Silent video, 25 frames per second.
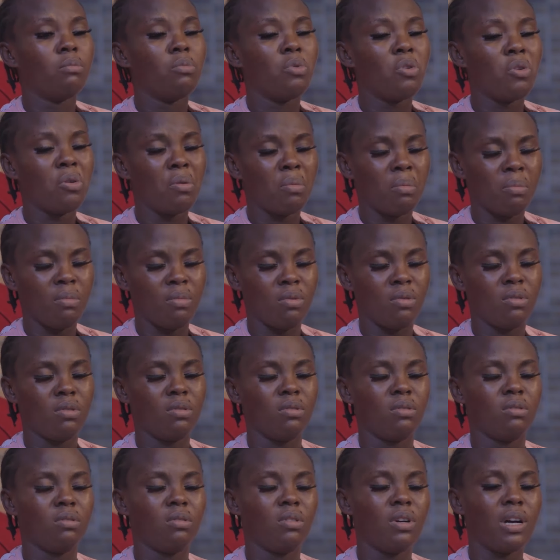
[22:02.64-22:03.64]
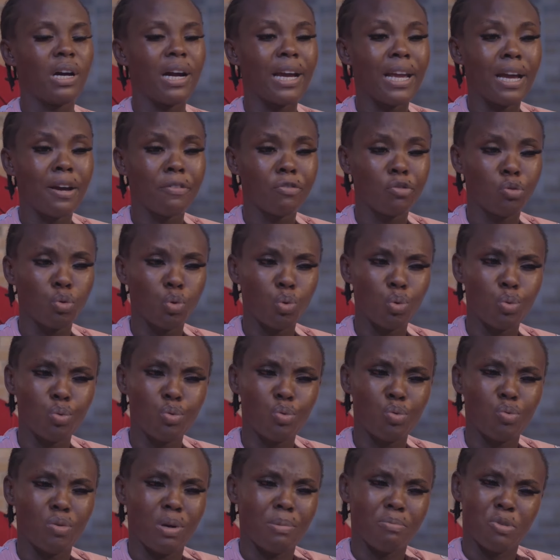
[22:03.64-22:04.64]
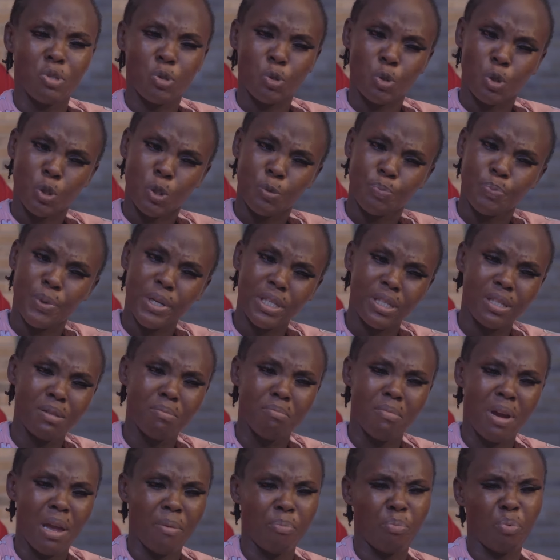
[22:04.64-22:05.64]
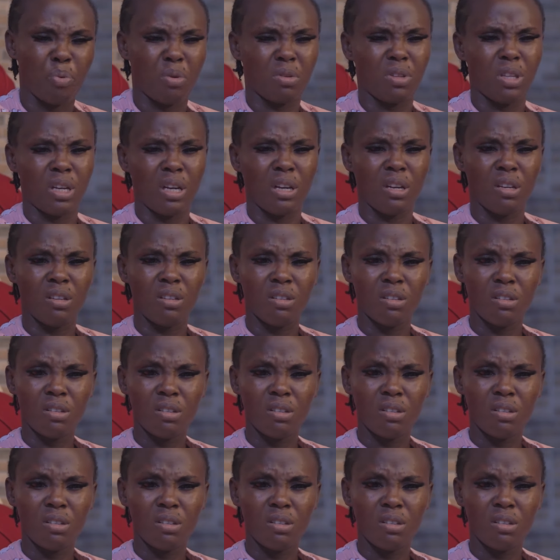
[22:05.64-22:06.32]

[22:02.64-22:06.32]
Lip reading: Mom, I have told you I'm suspecting my brother.